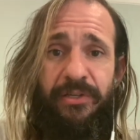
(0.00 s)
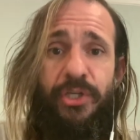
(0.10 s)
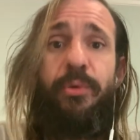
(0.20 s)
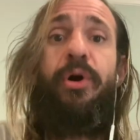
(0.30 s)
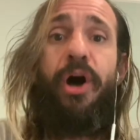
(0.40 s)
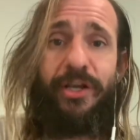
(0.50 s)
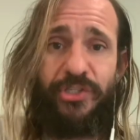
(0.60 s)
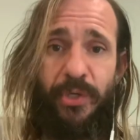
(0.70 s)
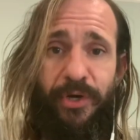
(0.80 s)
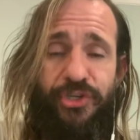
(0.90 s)
You are
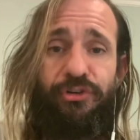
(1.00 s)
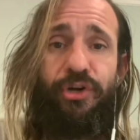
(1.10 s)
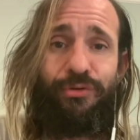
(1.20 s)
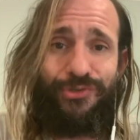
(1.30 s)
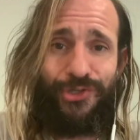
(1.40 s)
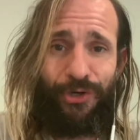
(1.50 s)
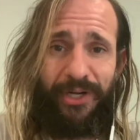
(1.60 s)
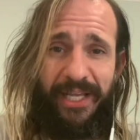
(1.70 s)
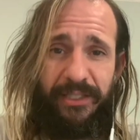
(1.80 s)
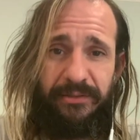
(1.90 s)
also on your own
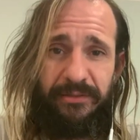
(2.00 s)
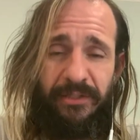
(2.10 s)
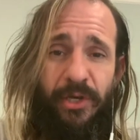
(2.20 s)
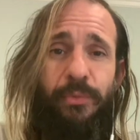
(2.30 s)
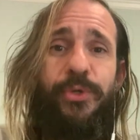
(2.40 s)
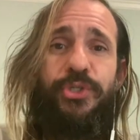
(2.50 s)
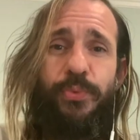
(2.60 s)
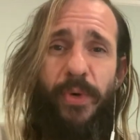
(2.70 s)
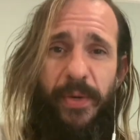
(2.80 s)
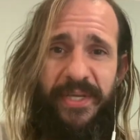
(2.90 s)
journey, which is
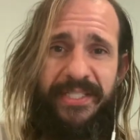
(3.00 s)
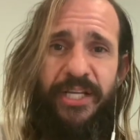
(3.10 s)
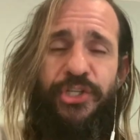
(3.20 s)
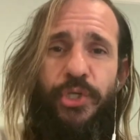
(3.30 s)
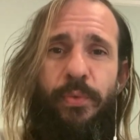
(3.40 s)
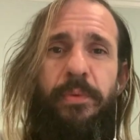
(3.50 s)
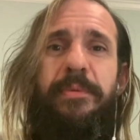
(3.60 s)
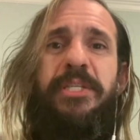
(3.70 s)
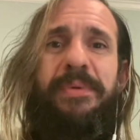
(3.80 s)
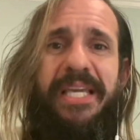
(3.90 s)
why we said to you we will be
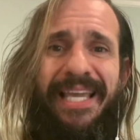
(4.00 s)
speaking